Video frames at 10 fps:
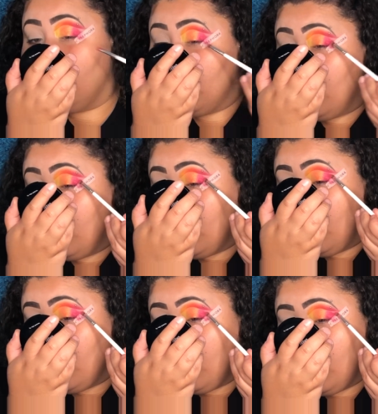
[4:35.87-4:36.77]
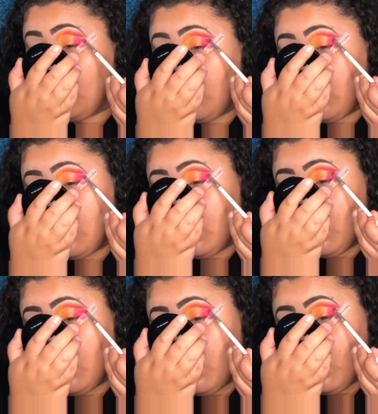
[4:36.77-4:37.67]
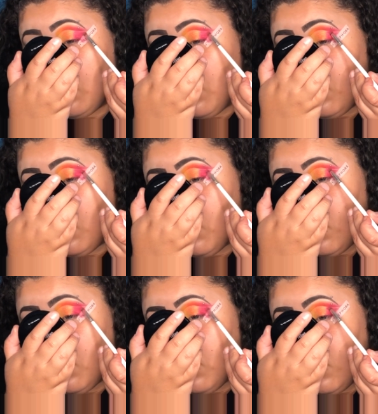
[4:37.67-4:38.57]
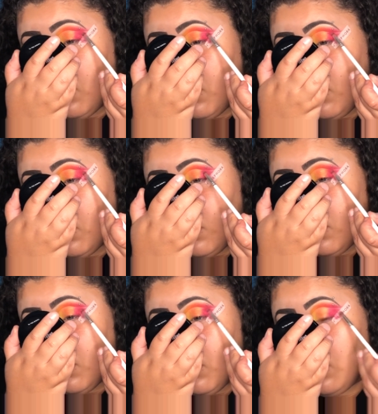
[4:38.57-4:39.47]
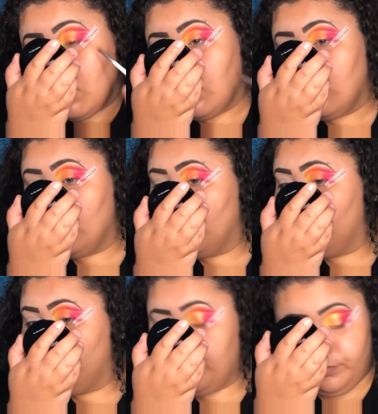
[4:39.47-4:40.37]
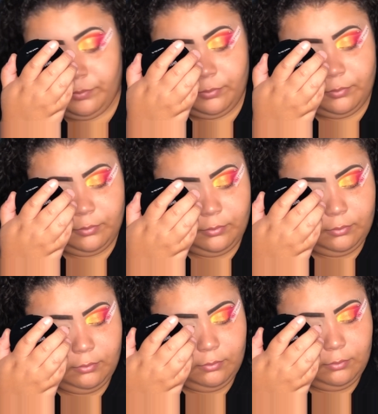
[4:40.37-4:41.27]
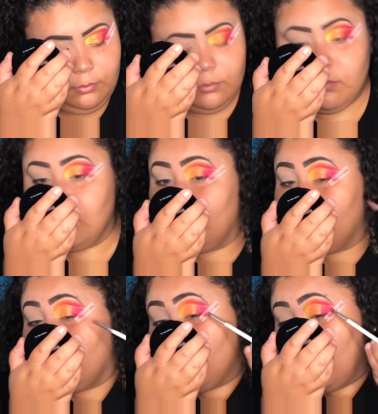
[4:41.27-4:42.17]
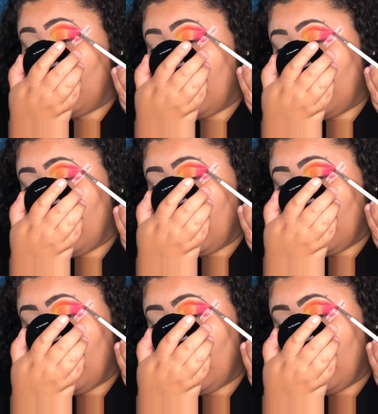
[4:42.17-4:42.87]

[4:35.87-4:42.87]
(no one is talking)